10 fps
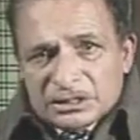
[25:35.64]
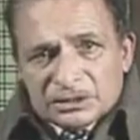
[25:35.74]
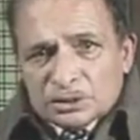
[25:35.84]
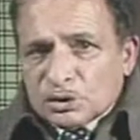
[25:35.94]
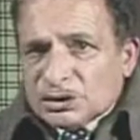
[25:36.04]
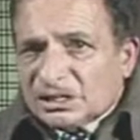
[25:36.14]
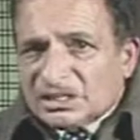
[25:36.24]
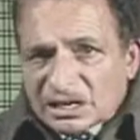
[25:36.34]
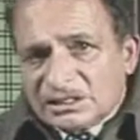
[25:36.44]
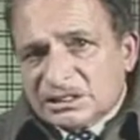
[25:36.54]
social
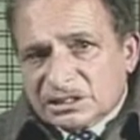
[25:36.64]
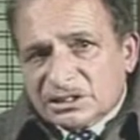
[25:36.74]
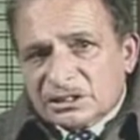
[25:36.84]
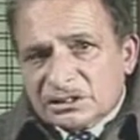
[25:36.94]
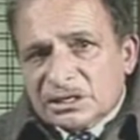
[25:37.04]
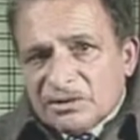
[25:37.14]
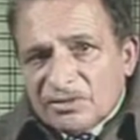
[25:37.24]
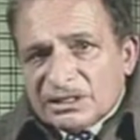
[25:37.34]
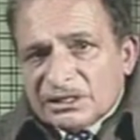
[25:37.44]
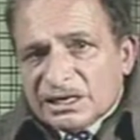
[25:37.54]
transactions,
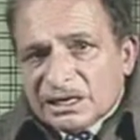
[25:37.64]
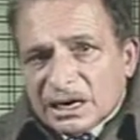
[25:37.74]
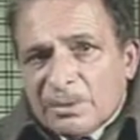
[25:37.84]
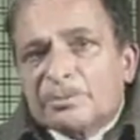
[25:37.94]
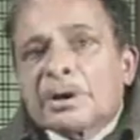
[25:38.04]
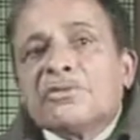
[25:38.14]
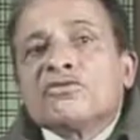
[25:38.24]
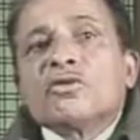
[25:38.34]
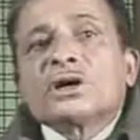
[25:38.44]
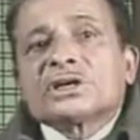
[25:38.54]
whether they come from
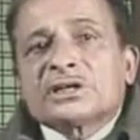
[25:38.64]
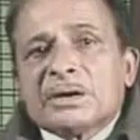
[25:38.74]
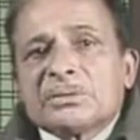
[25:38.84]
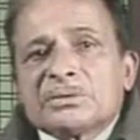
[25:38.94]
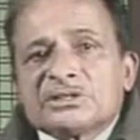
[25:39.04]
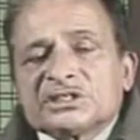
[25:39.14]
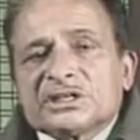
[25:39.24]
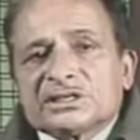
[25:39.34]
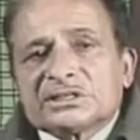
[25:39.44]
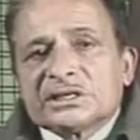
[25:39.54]
what type of
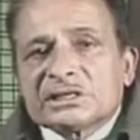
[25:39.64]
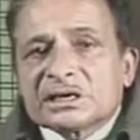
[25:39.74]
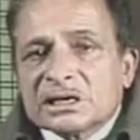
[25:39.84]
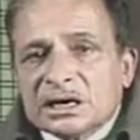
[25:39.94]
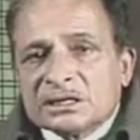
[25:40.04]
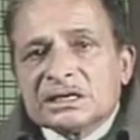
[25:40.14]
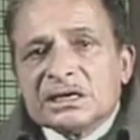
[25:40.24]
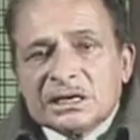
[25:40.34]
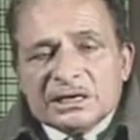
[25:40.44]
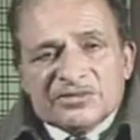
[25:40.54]
status and class,
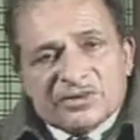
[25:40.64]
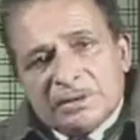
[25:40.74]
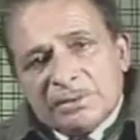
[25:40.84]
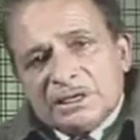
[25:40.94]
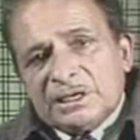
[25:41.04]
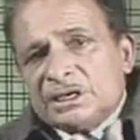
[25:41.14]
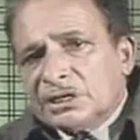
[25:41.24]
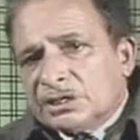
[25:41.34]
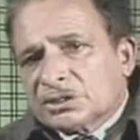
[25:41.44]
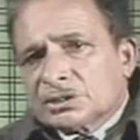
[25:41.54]
in family,
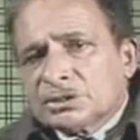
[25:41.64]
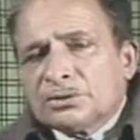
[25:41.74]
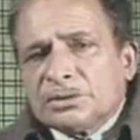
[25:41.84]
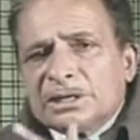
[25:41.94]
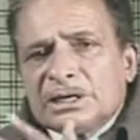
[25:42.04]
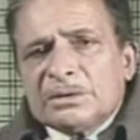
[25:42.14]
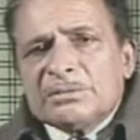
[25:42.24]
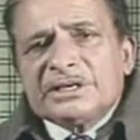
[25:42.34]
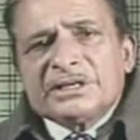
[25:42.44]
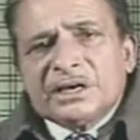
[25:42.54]
in school, in
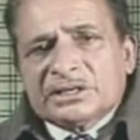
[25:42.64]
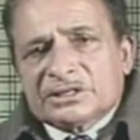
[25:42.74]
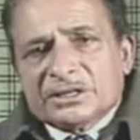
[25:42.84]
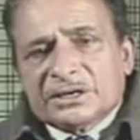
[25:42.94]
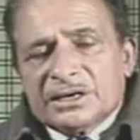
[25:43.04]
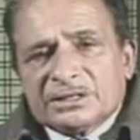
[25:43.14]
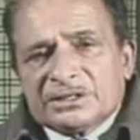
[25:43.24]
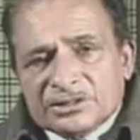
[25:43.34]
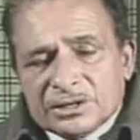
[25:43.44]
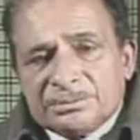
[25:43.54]
media,
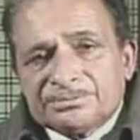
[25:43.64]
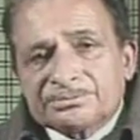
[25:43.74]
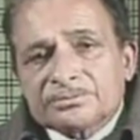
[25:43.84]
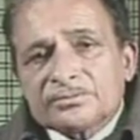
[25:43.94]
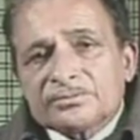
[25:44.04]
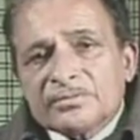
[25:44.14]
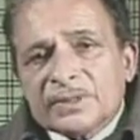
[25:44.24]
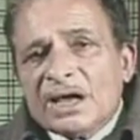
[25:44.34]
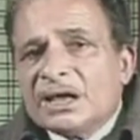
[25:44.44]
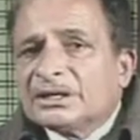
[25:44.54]
etc.
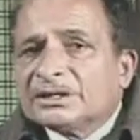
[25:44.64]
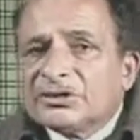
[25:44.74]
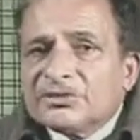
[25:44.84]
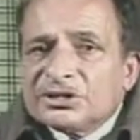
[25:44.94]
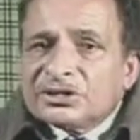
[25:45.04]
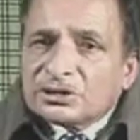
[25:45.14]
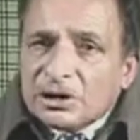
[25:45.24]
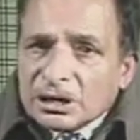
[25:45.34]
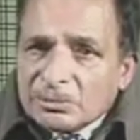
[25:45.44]
Then we did talk